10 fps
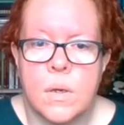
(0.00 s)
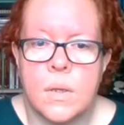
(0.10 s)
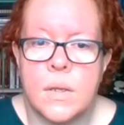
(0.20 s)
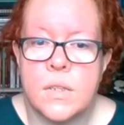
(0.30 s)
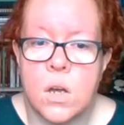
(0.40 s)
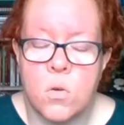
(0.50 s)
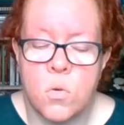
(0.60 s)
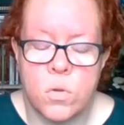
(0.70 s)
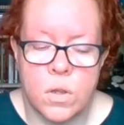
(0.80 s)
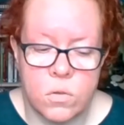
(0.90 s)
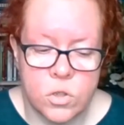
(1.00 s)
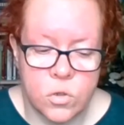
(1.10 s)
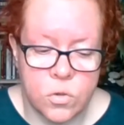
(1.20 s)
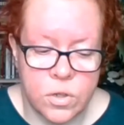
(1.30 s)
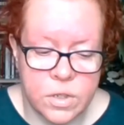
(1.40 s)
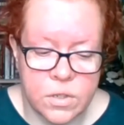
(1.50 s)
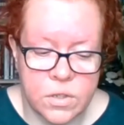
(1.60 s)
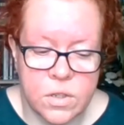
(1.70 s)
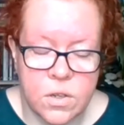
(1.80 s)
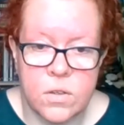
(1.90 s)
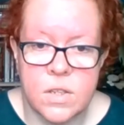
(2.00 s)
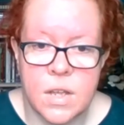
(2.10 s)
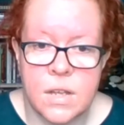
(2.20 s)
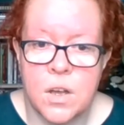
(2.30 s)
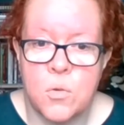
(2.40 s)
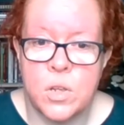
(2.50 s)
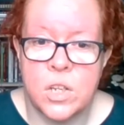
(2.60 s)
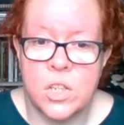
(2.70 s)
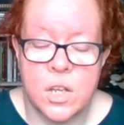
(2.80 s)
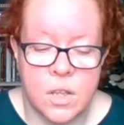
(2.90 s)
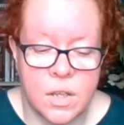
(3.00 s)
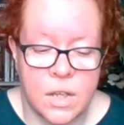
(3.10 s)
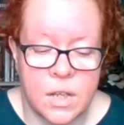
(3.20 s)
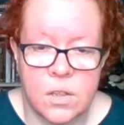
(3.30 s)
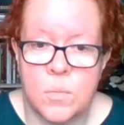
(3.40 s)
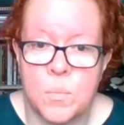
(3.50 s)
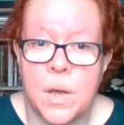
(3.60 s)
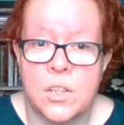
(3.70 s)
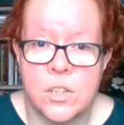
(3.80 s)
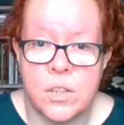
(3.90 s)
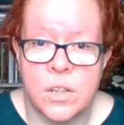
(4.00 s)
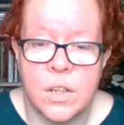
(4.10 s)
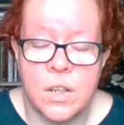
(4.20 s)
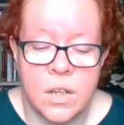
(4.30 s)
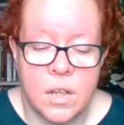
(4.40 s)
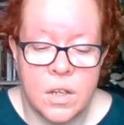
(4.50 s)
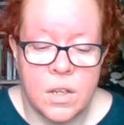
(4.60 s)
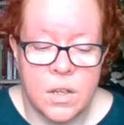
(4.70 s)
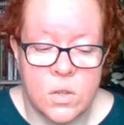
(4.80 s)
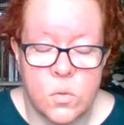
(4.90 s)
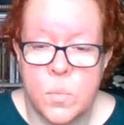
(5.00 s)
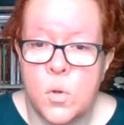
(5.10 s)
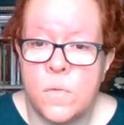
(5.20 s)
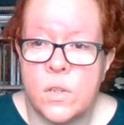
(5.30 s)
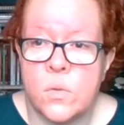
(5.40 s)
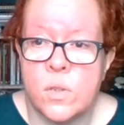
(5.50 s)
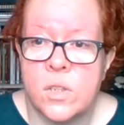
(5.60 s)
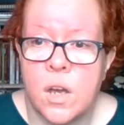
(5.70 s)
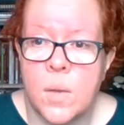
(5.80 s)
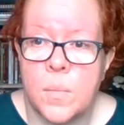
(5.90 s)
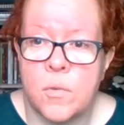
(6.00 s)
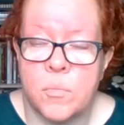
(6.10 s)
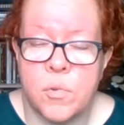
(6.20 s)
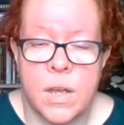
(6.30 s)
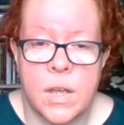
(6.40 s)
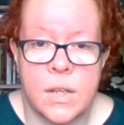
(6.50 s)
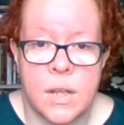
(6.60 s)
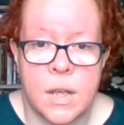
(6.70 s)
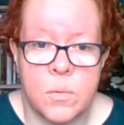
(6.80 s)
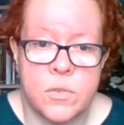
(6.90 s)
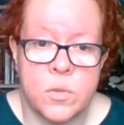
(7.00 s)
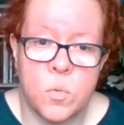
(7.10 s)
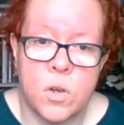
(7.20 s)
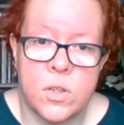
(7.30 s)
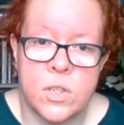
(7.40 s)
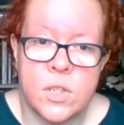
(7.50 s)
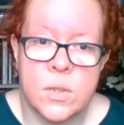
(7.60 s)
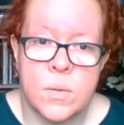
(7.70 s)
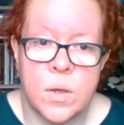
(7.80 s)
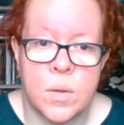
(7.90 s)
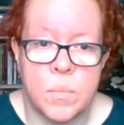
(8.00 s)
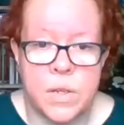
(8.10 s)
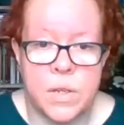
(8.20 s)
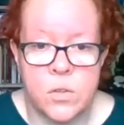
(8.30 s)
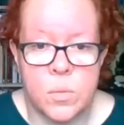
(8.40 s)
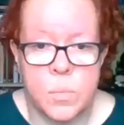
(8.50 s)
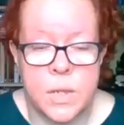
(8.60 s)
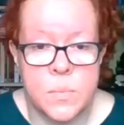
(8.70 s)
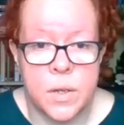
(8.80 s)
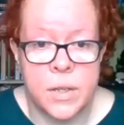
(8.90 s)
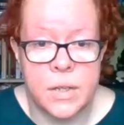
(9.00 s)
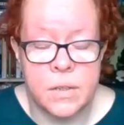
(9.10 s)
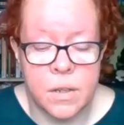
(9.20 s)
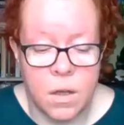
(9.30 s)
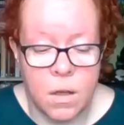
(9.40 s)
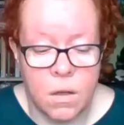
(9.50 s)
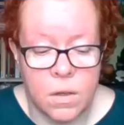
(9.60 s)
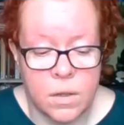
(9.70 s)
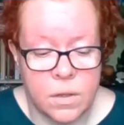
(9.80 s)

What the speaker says: And let's hold those joys and concerns and hold each other in compassion as we move into a time of prayer now with some words based on a piece by Linda Hart.